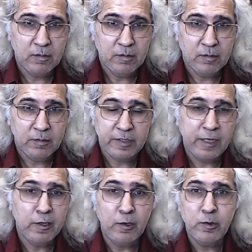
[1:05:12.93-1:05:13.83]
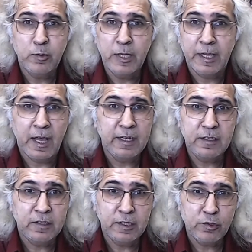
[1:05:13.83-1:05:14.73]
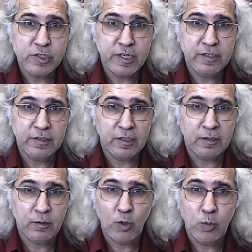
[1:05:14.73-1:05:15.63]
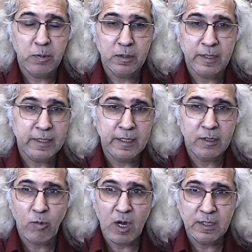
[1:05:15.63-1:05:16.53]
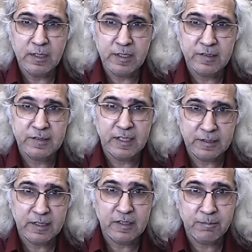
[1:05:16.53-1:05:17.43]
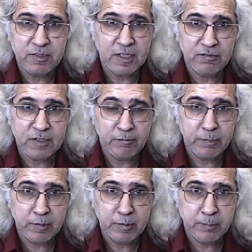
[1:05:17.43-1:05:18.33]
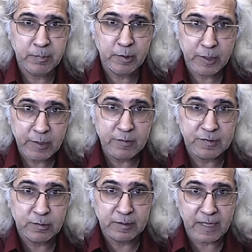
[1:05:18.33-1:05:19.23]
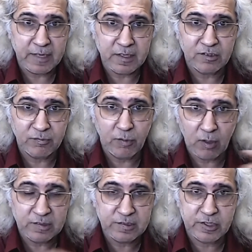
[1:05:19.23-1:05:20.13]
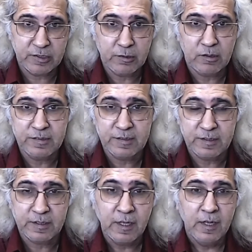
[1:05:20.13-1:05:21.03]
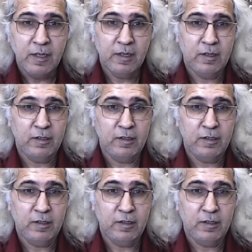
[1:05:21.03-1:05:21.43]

they are not doing anything to change the global inequalities that they themselves have produced produce. So that is false generosity. Uh,